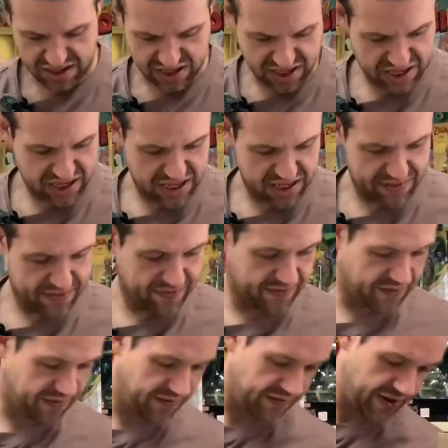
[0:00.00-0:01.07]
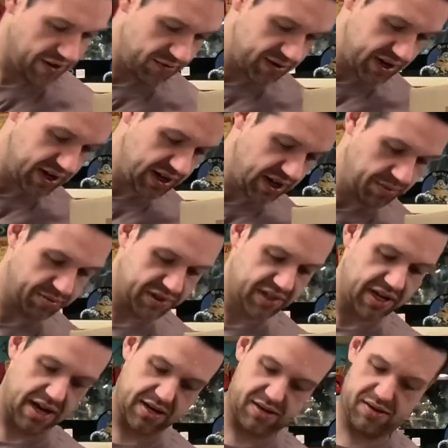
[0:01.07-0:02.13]
I am very
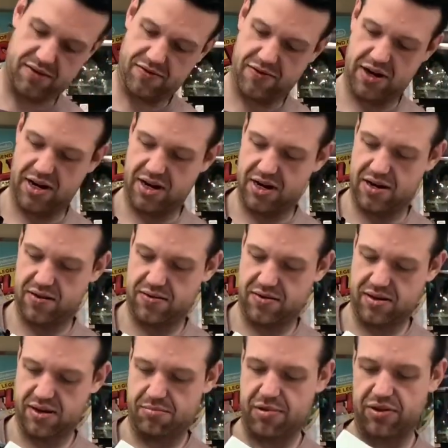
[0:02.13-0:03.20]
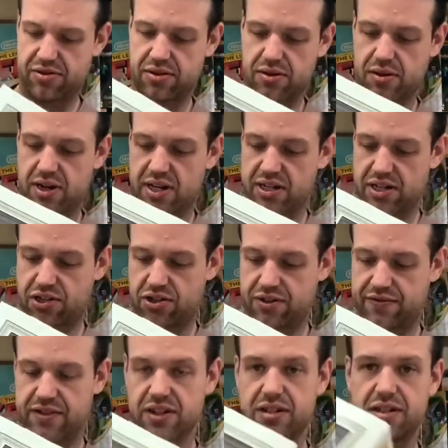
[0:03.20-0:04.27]
upset right now about the condition
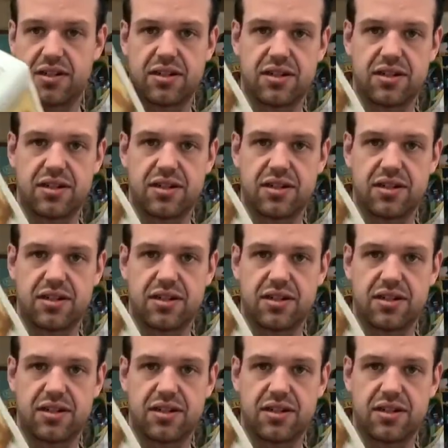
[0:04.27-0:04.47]
of this.